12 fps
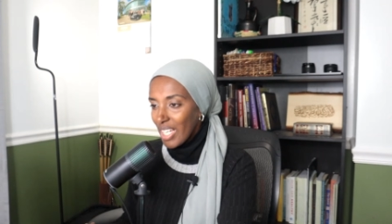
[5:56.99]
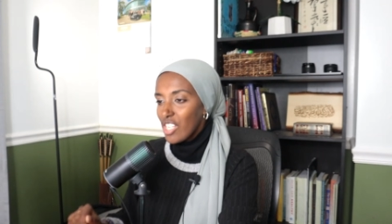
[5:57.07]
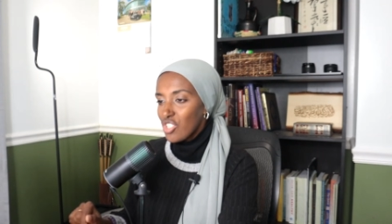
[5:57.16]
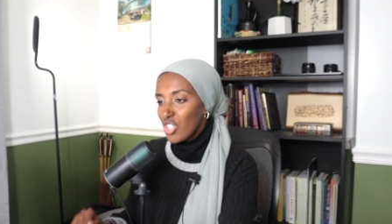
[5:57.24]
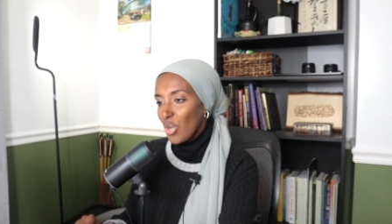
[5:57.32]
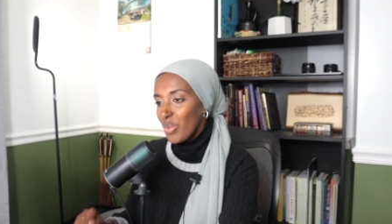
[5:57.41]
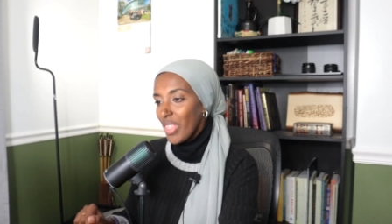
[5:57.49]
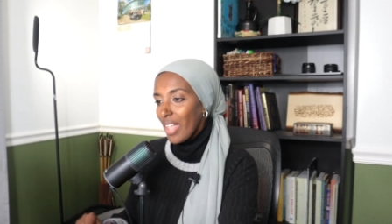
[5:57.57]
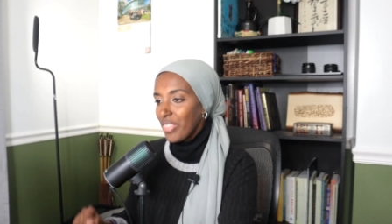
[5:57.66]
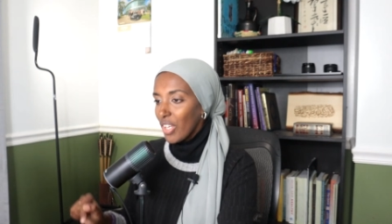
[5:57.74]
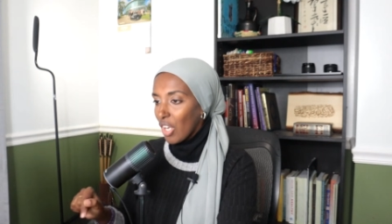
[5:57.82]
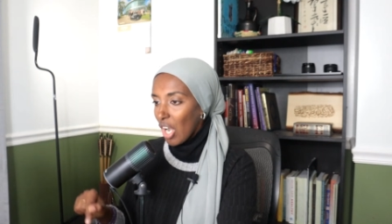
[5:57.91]
It showed
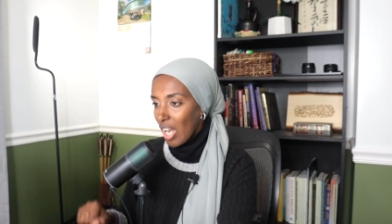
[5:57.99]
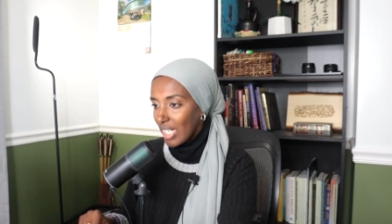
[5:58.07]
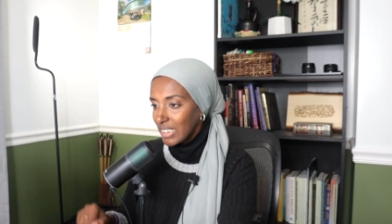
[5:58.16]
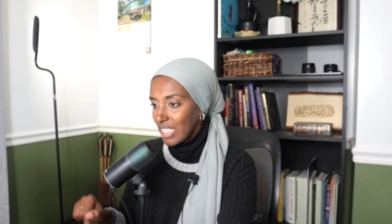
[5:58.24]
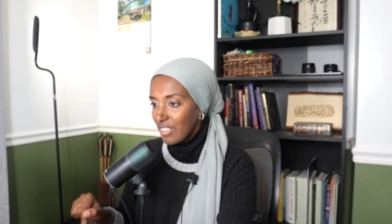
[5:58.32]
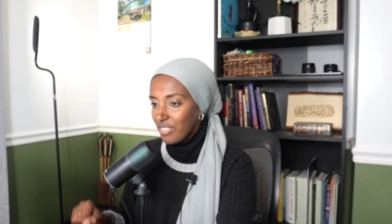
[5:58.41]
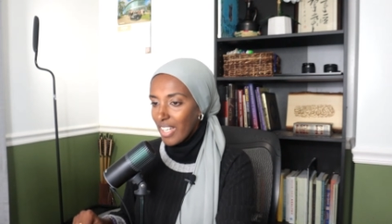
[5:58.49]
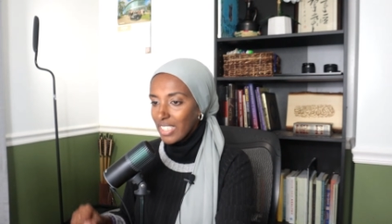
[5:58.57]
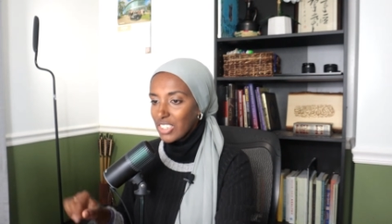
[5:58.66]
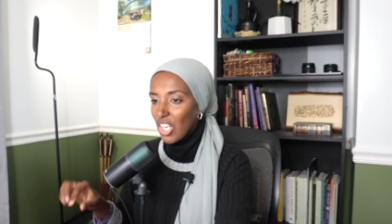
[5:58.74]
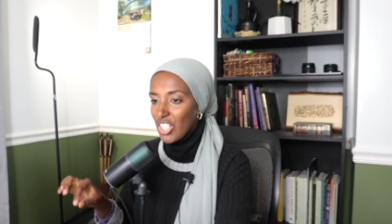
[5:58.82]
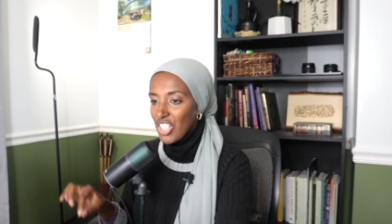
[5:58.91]
that the cause and
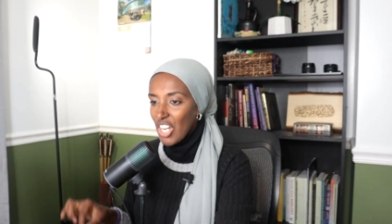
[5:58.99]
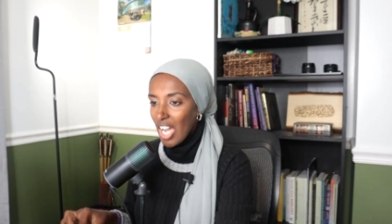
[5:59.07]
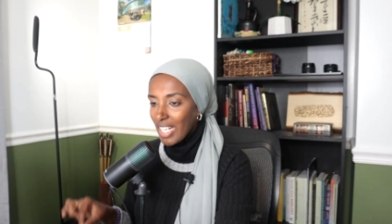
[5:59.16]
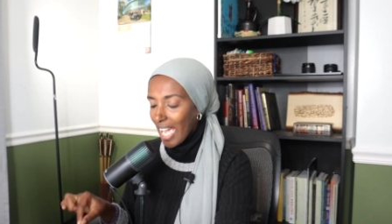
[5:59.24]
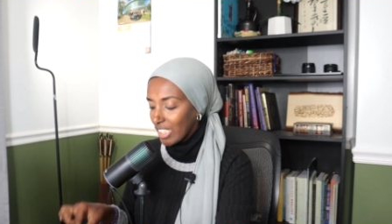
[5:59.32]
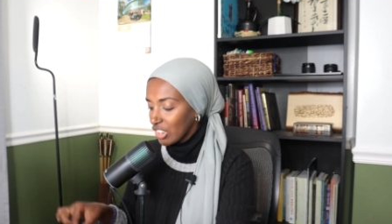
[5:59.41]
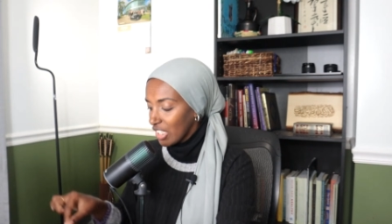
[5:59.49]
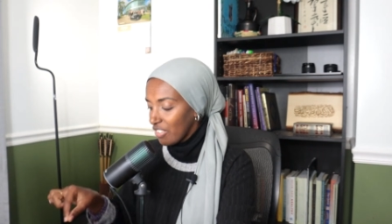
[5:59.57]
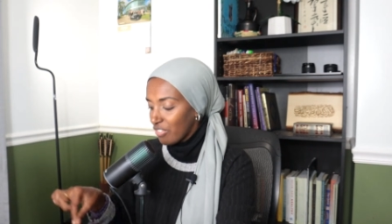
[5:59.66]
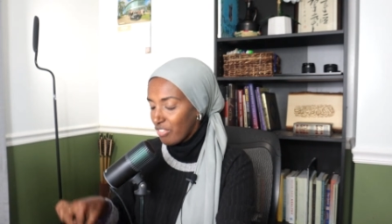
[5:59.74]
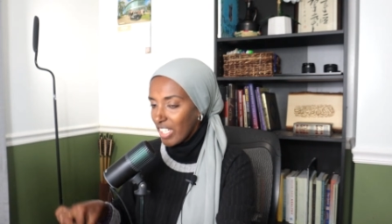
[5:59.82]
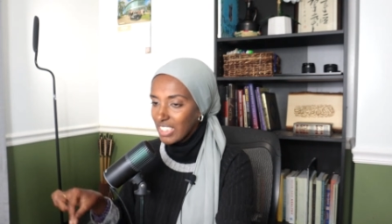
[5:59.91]
effects are not actually
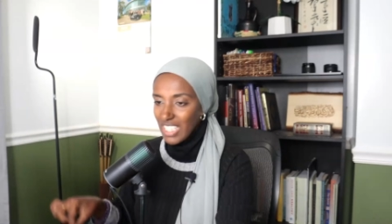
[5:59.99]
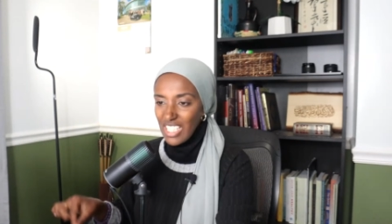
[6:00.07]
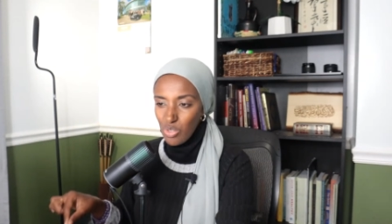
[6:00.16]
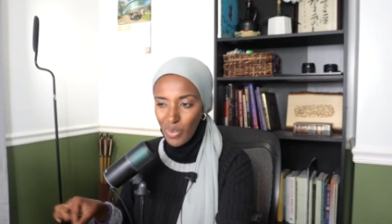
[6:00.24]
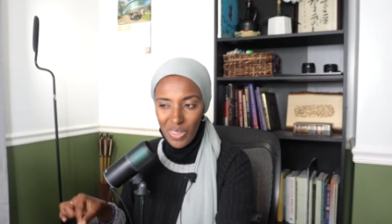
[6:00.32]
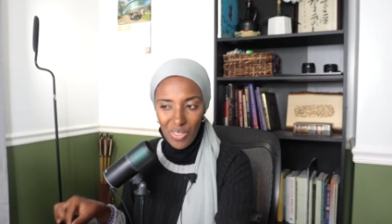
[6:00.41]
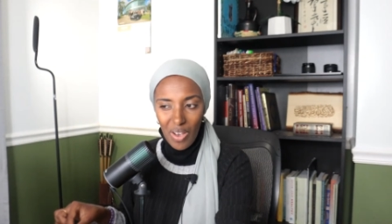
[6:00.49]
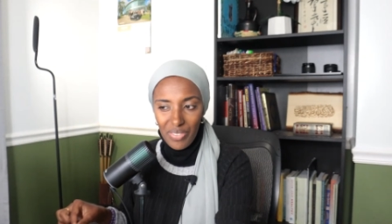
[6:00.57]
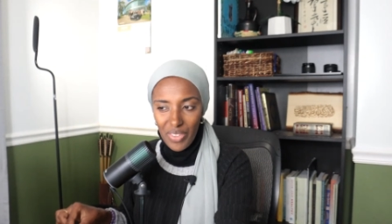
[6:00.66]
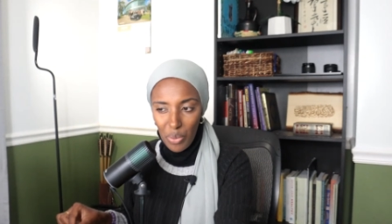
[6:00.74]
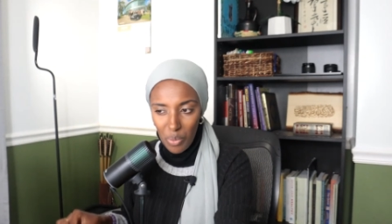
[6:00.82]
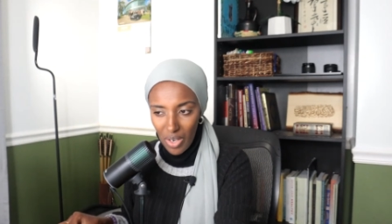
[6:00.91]
fixed as we thought
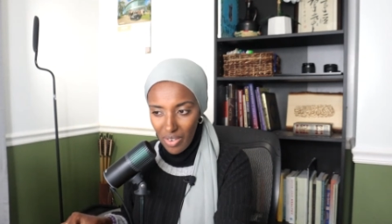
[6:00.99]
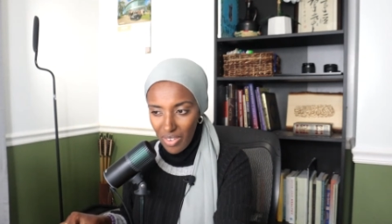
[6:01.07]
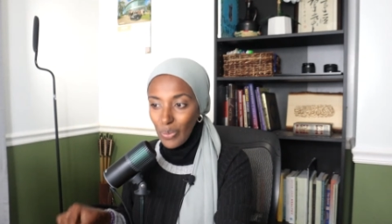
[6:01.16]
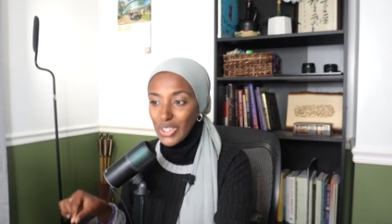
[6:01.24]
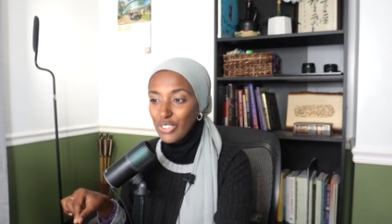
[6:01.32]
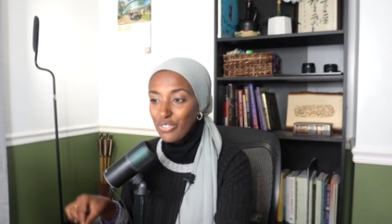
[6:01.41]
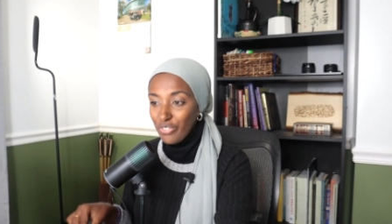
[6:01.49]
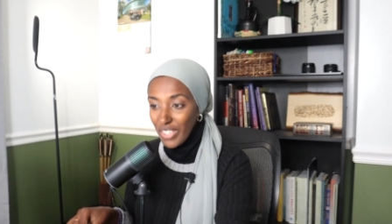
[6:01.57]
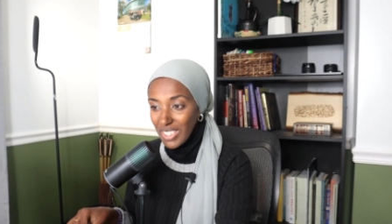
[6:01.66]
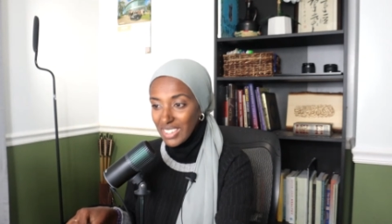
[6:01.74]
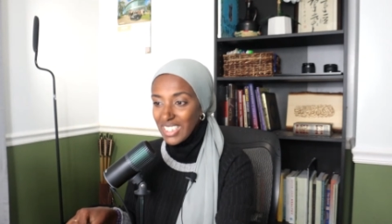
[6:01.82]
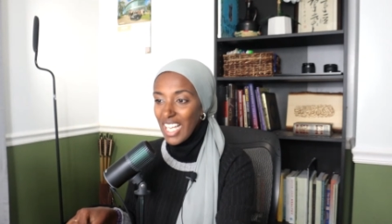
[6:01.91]
they were, which
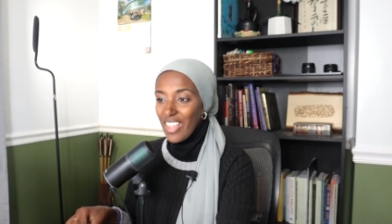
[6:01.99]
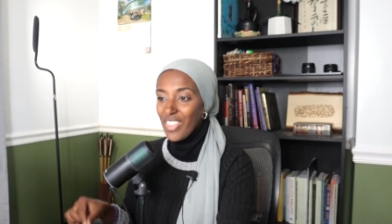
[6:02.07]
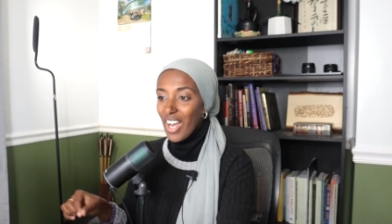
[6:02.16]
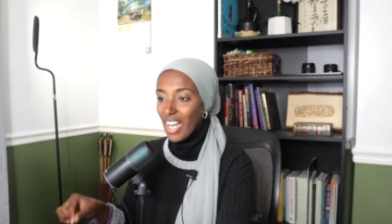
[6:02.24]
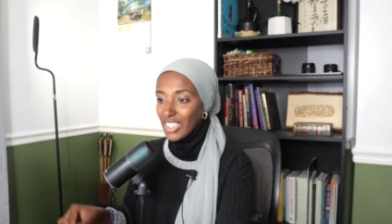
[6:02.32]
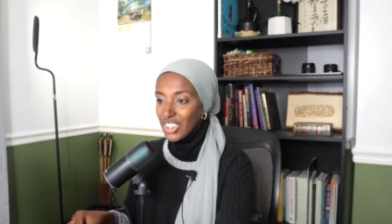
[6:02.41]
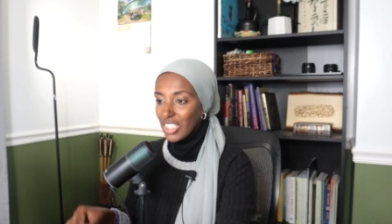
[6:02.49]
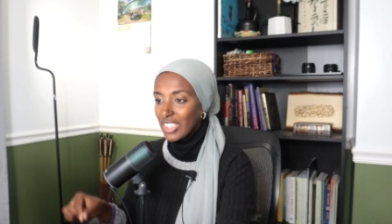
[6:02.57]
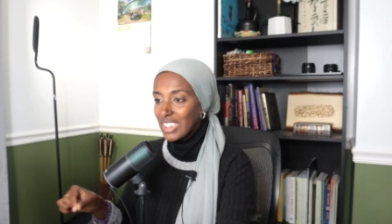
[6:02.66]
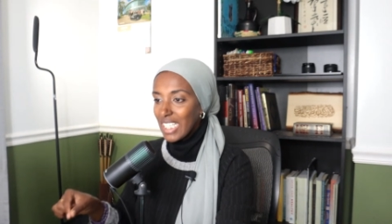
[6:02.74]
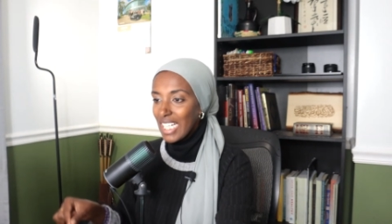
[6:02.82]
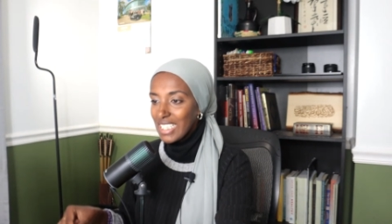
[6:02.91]
fits the
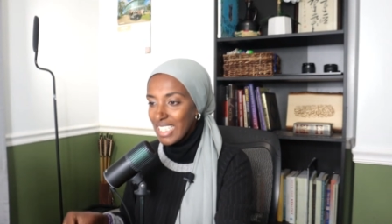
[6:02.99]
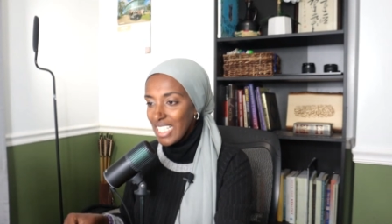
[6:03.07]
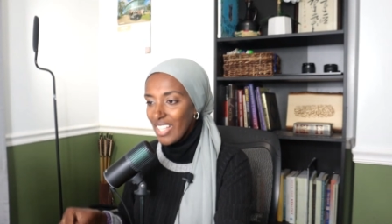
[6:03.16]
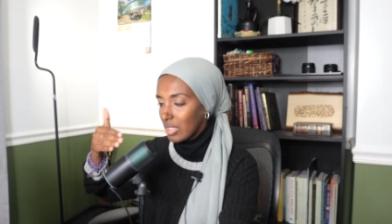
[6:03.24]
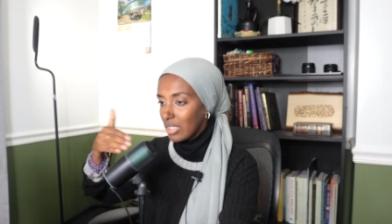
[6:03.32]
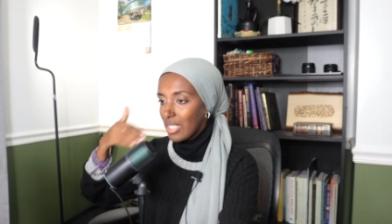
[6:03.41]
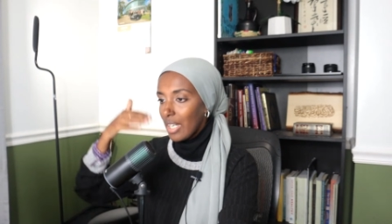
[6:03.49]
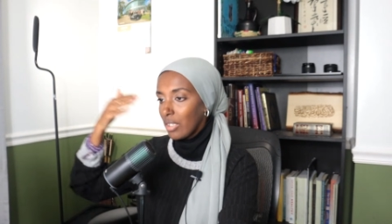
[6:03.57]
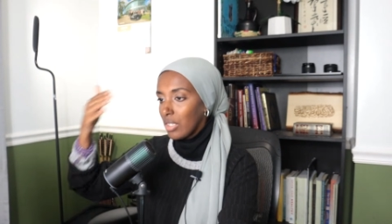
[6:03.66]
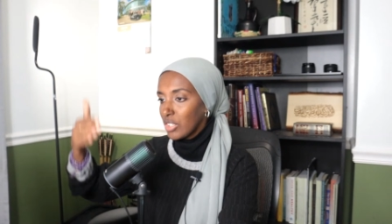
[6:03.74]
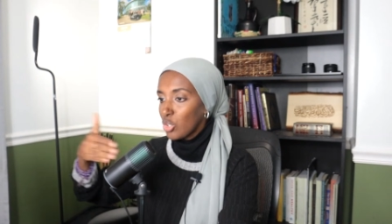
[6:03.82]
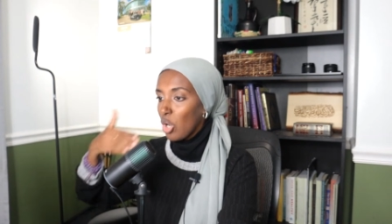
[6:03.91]
Ash'ari's idea that
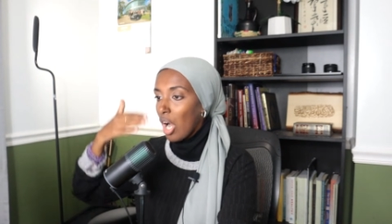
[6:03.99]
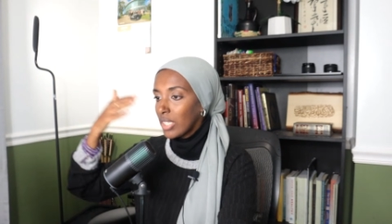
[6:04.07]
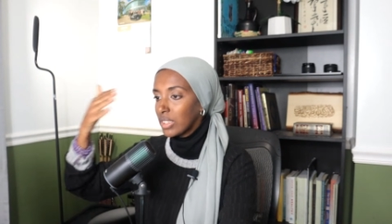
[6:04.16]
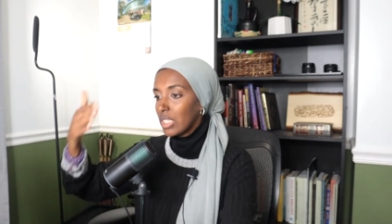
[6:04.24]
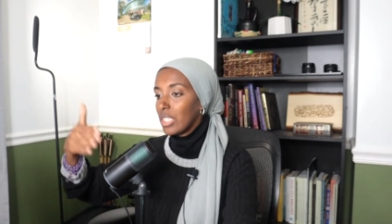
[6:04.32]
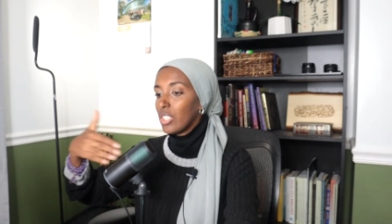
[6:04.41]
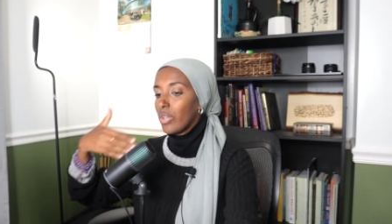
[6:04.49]
Allah is constantly